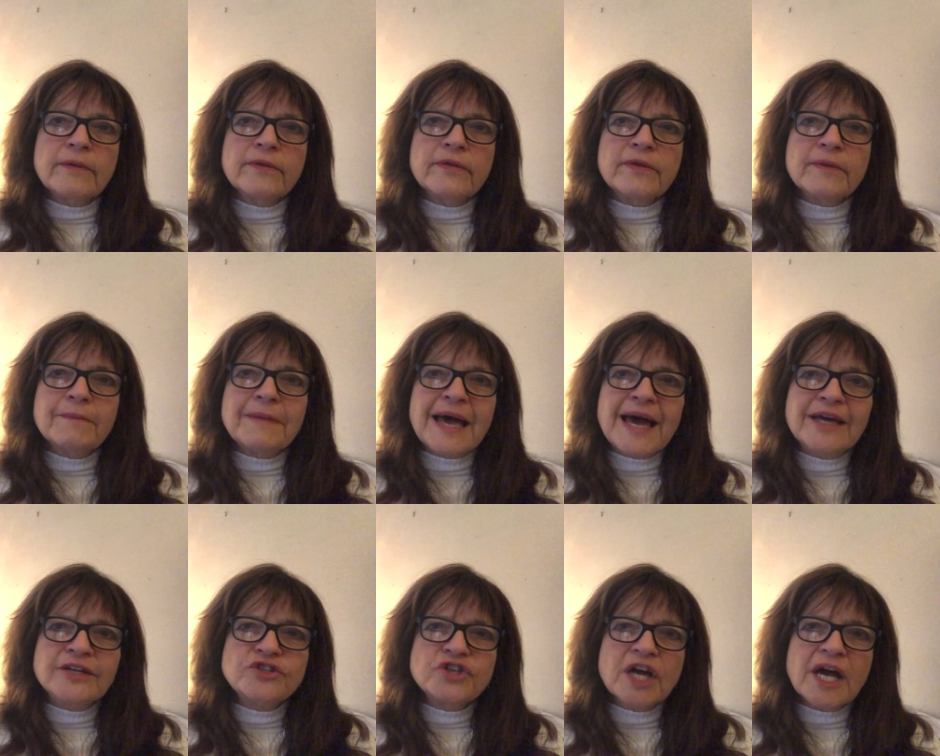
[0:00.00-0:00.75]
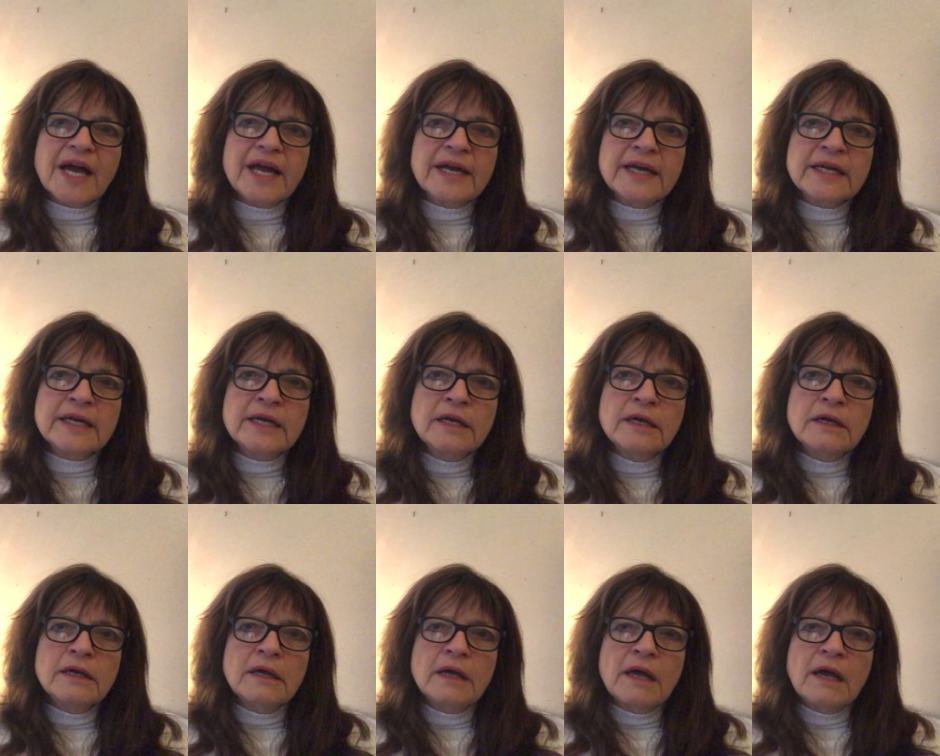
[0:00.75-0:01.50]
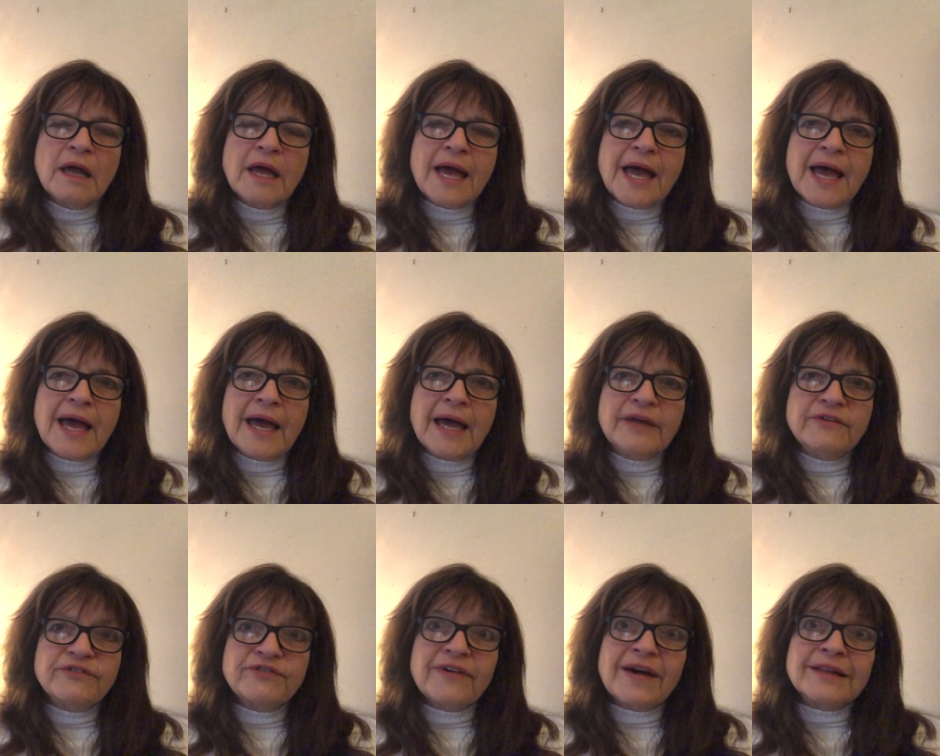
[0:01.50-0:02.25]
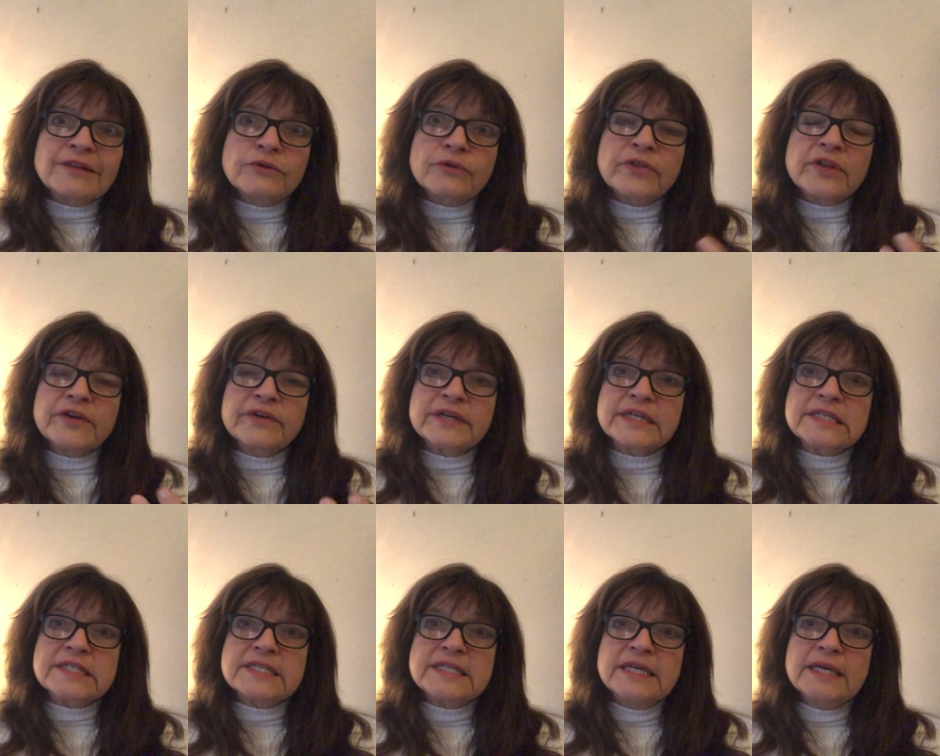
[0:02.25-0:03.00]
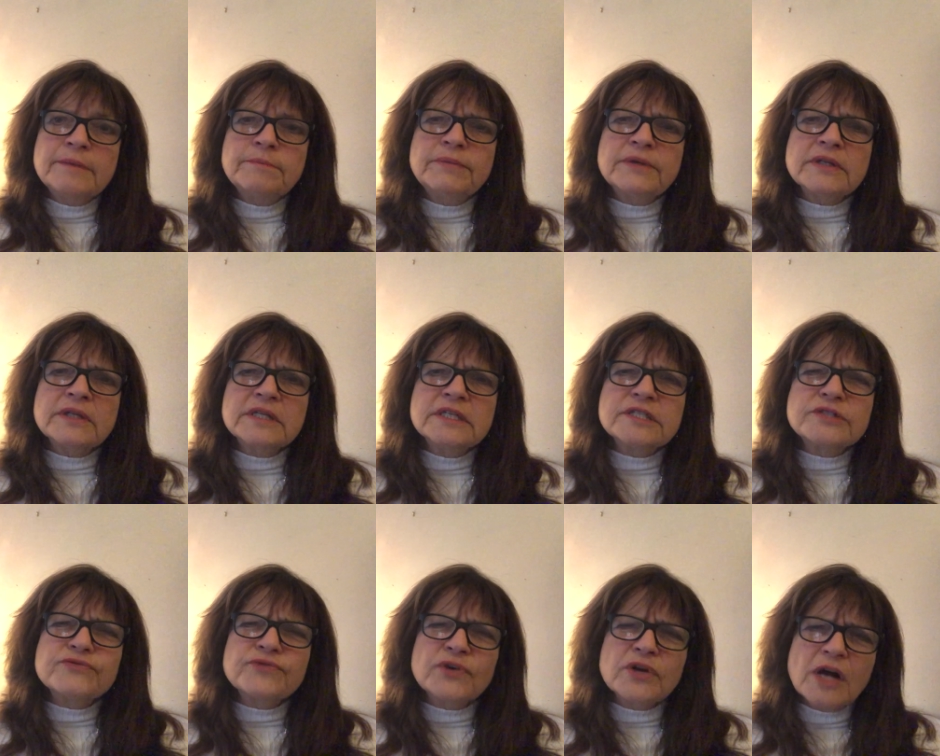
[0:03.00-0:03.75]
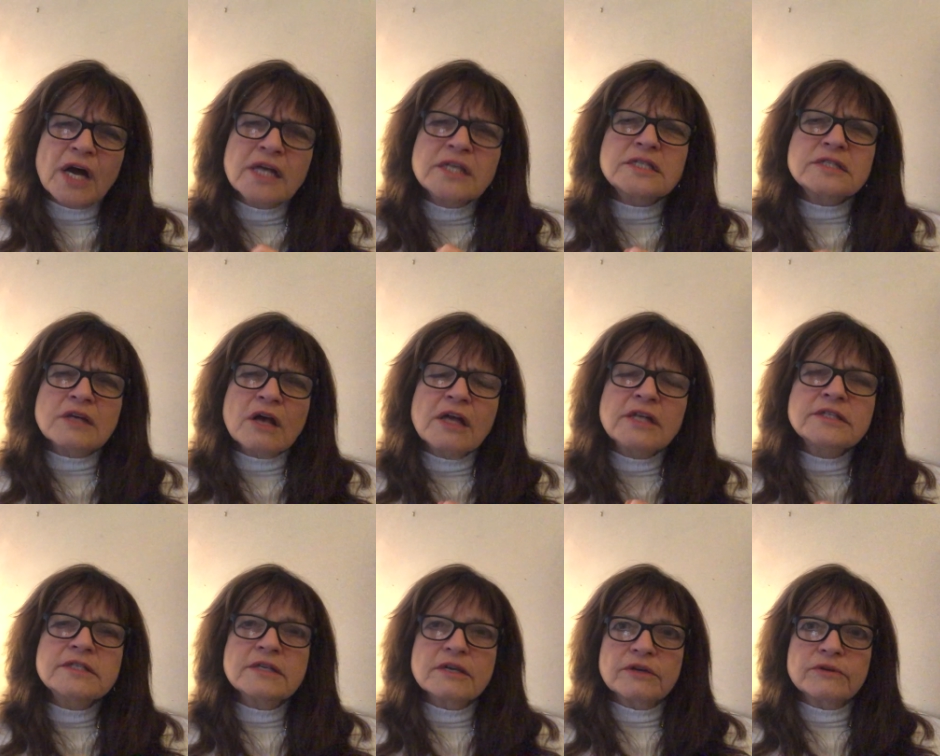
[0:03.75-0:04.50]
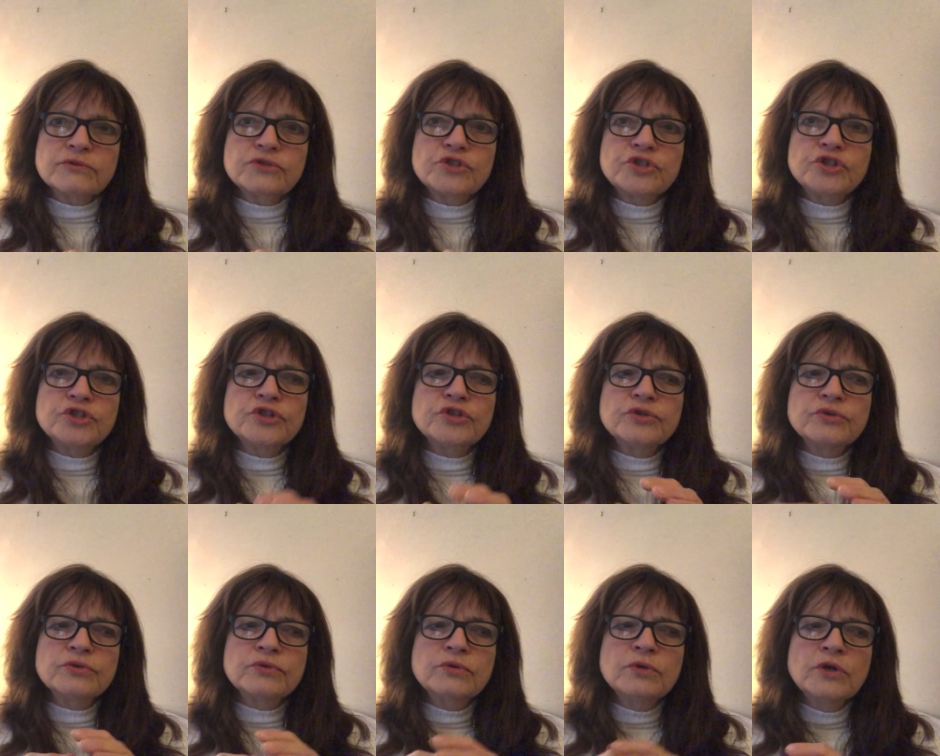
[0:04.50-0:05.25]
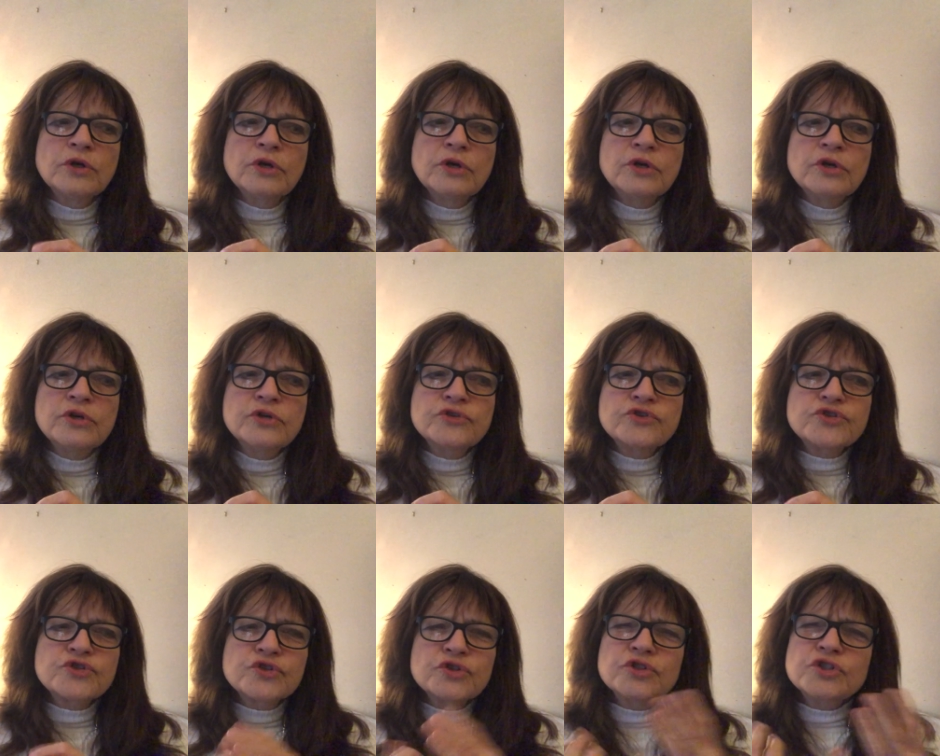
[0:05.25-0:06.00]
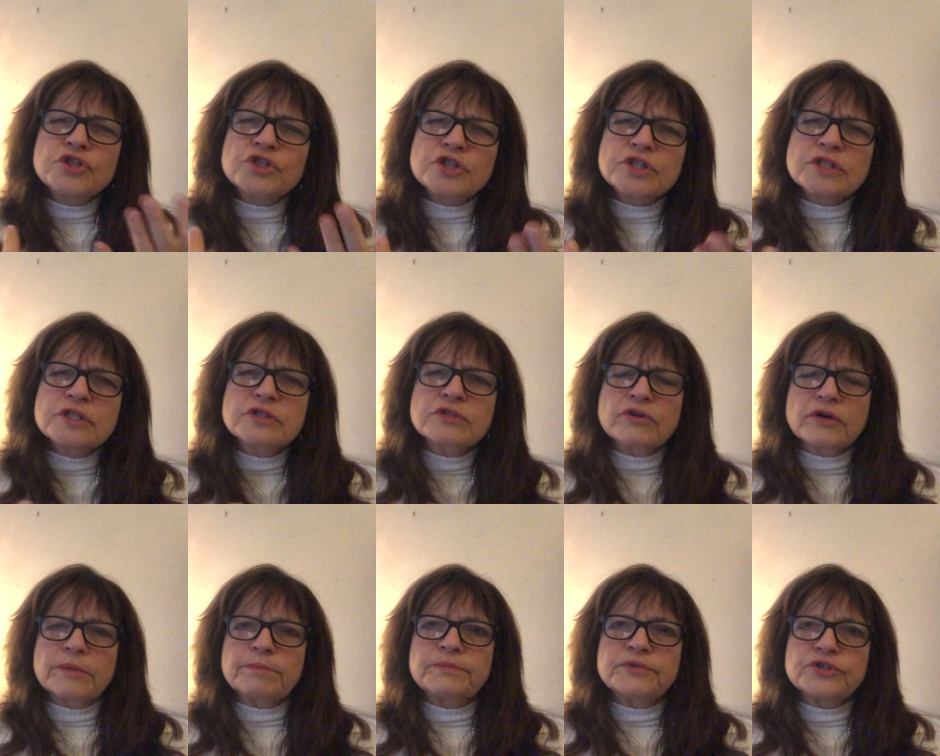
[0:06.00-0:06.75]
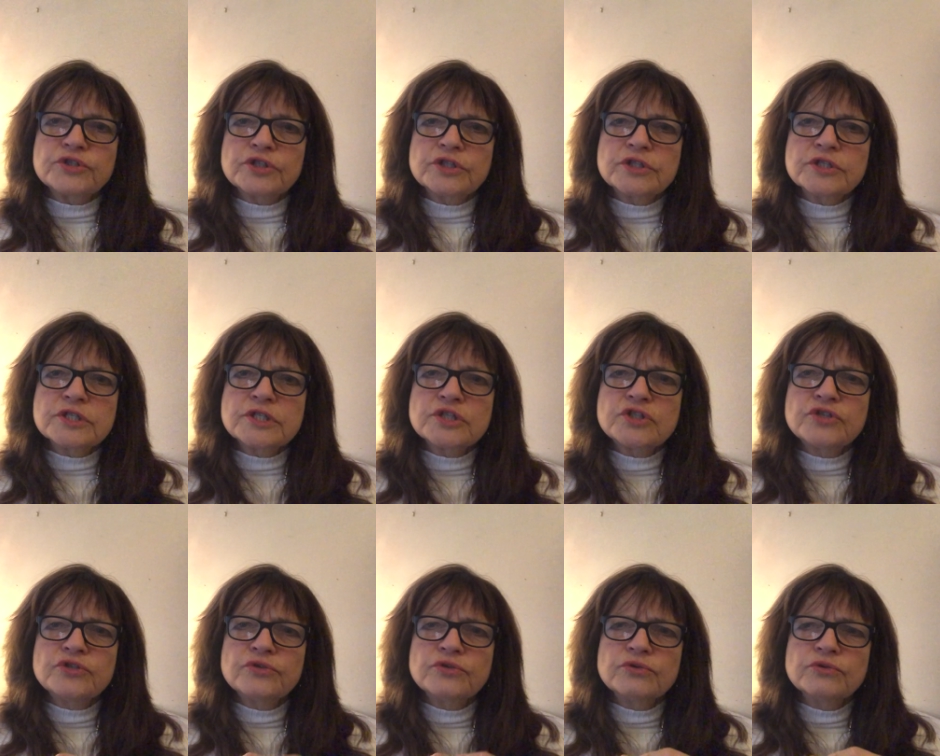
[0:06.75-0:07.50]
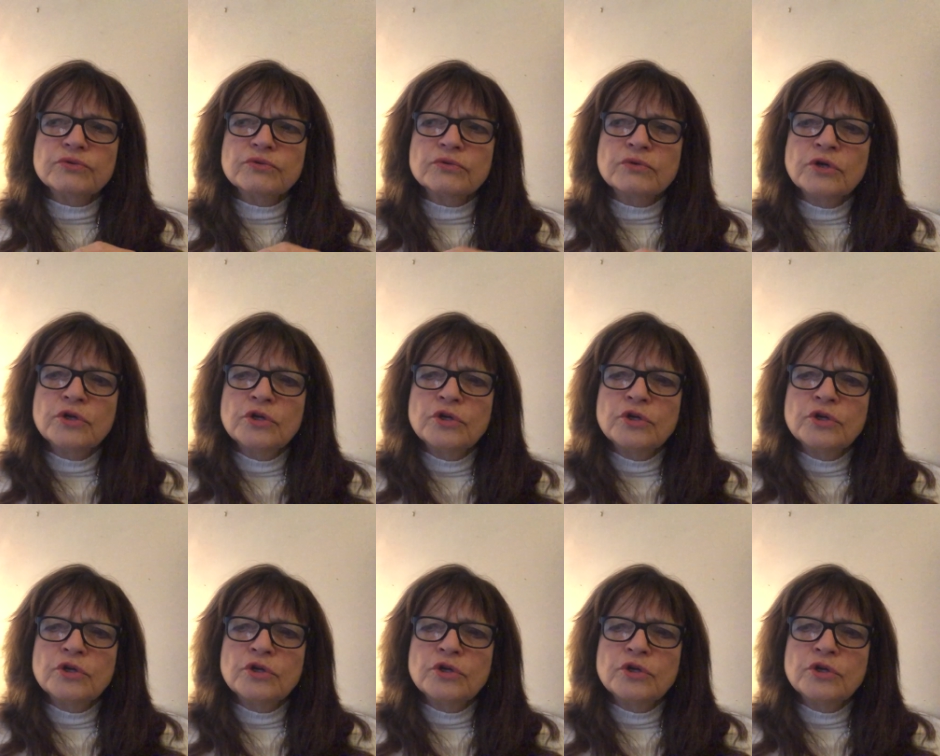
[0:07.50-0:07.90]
the Magi and follow their example, is for us also to search the scriptures, to,